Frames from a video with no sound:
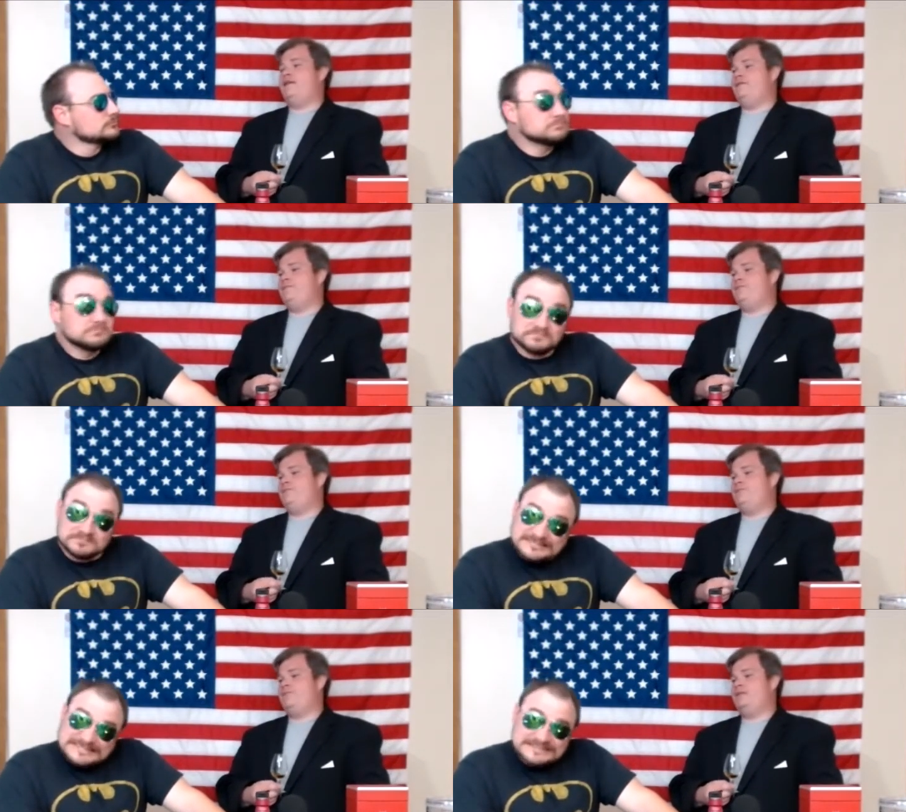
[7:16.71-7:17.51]
Speaker 1: A
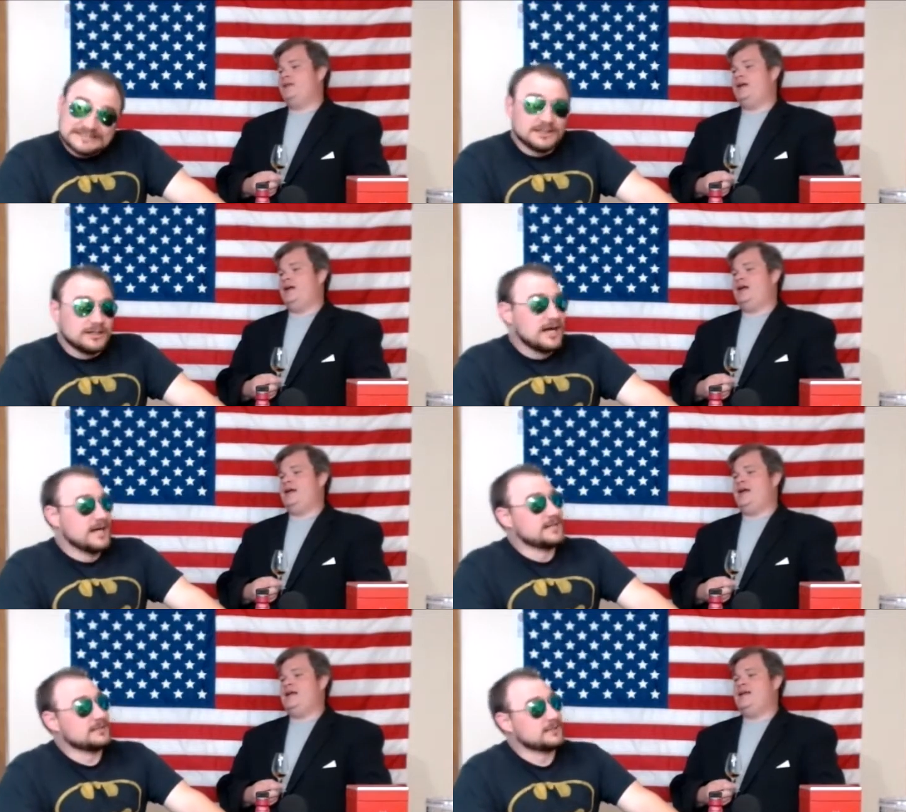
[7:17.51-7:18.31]
little
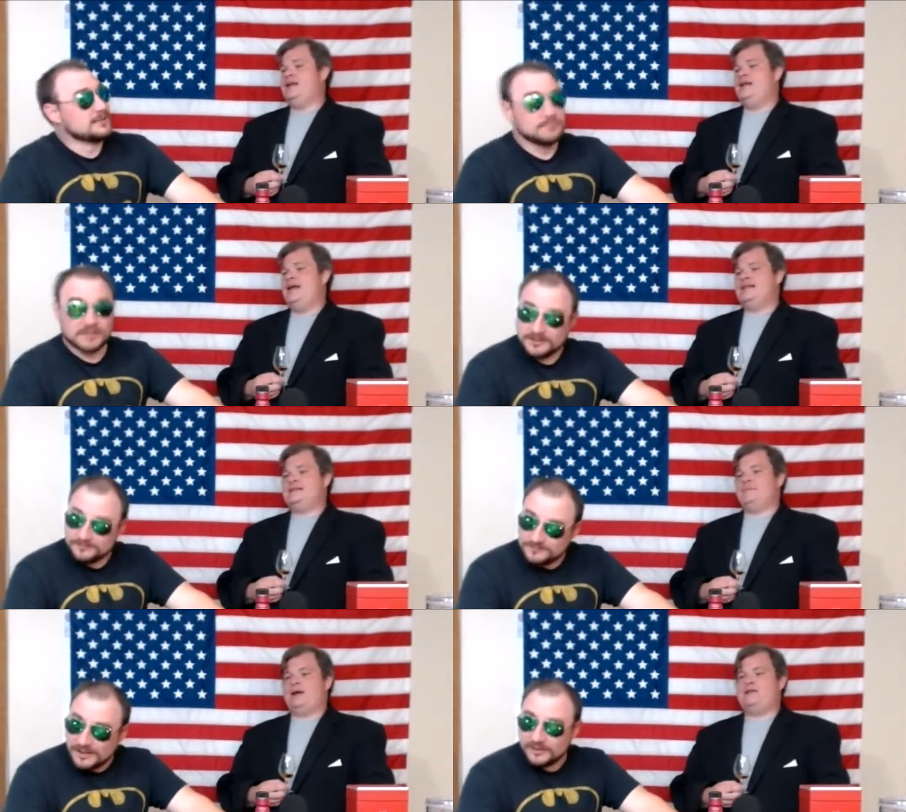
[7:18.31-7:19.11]
high, I think, but as a
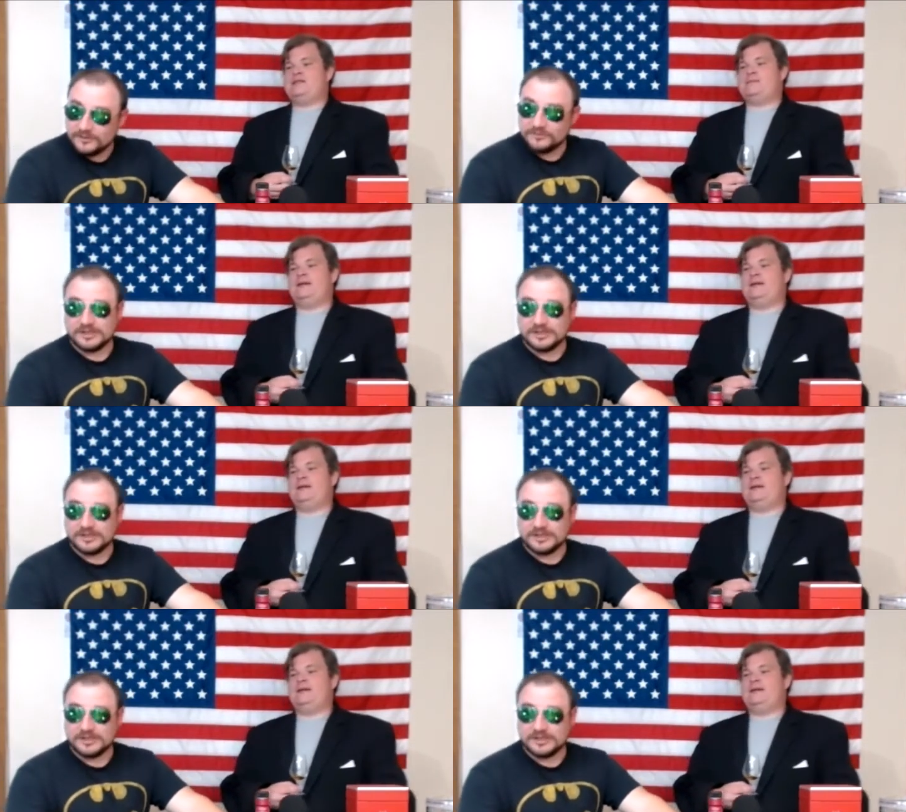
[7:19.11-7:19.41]
brown I understand.